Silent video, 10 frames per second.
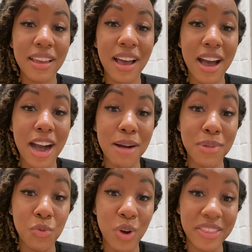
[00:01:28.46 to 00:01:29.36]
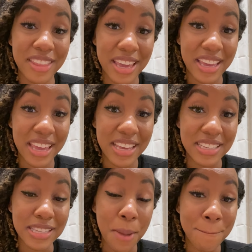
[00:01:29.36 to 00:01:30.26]
One thing
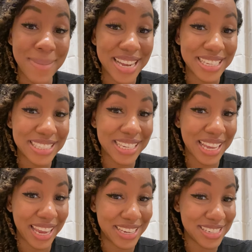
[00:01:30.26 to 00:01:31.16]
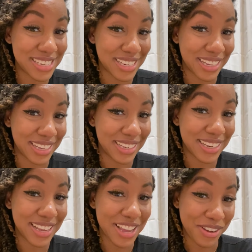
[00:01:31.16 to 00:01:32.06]
is
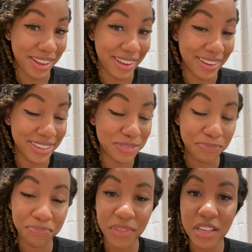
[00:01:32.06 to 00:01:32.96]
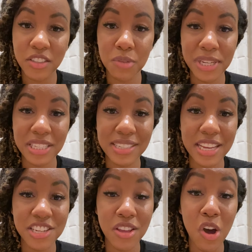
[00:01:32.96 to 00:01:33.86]
meditation. Okay, so
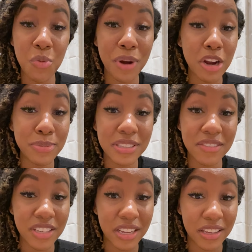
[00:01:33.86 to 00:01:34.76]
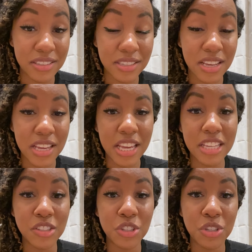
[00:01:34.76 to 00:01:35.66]
meditation, the whole purpose of it is
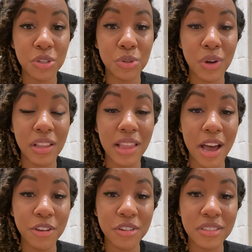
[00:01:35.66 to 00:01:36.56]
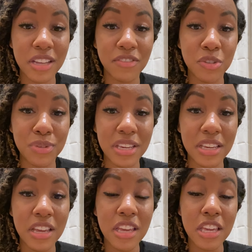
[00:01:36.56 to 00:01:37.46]
to allow yourself to
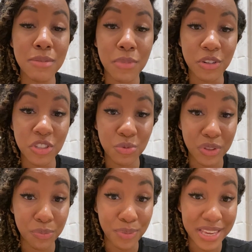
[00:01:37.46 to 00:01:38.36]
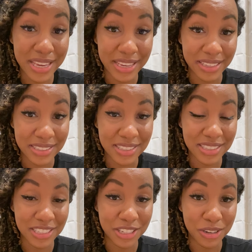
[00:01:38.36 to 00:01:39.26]
be immersed with
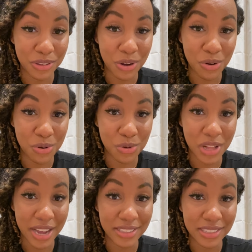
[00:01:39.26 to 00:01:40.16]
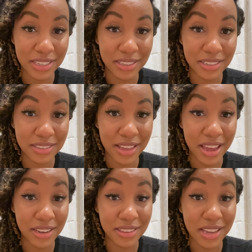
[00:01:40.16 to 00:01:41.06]
peace. The whole idea is
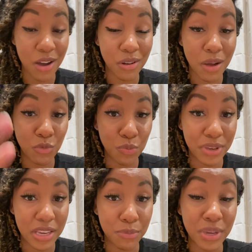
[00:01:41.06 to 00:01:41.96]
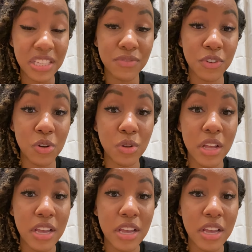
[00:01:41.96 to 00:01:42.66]
that the outcome will be a peaceful